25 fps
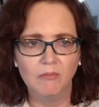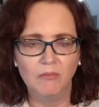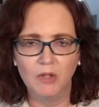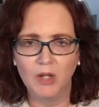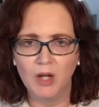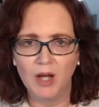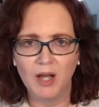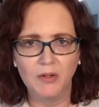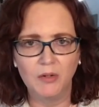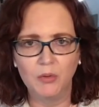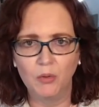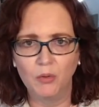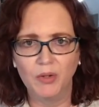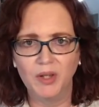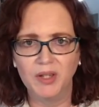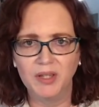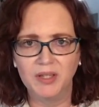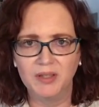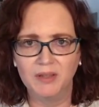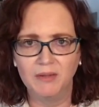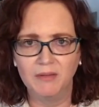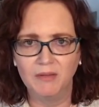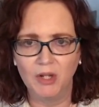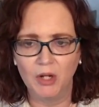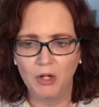God told
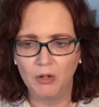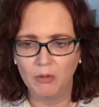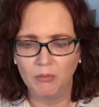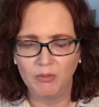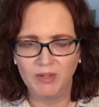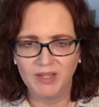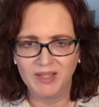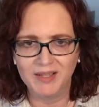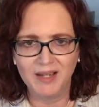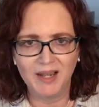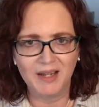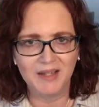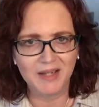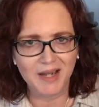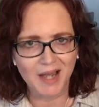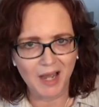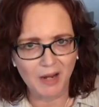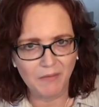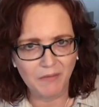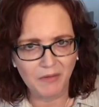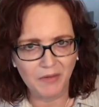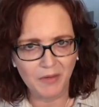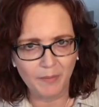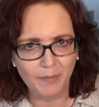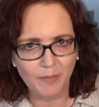us, you know, it's not
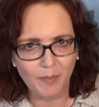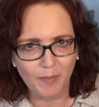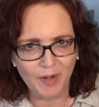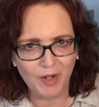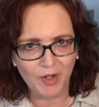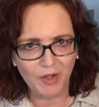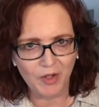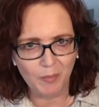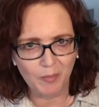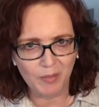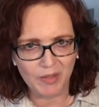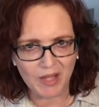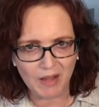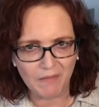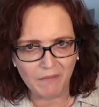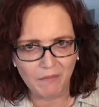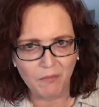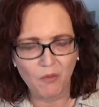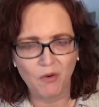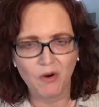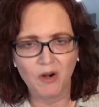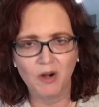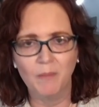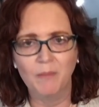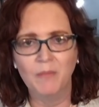time for them to be on the
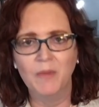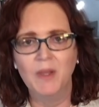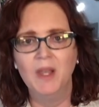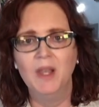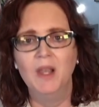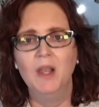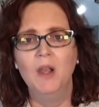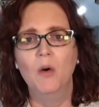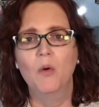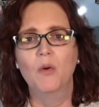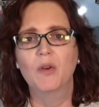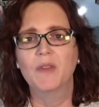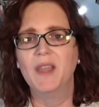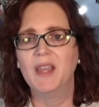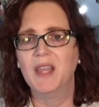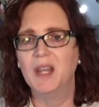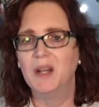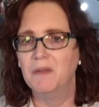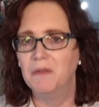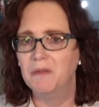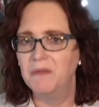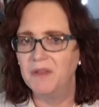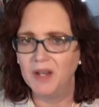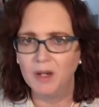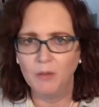platform, or they get
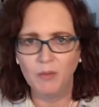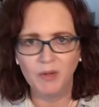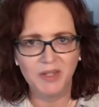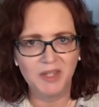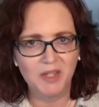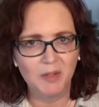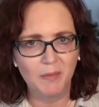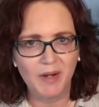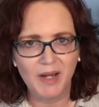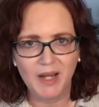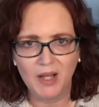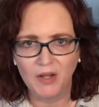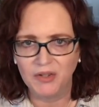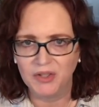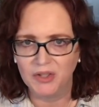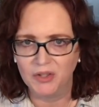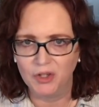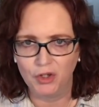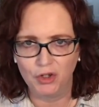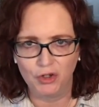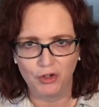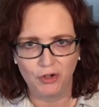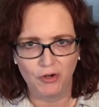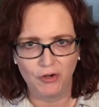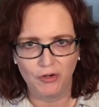offended with somebody else in the
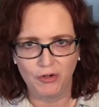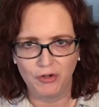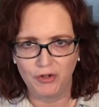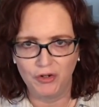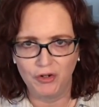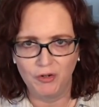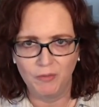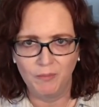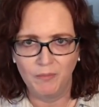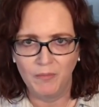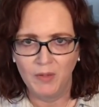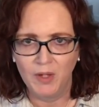church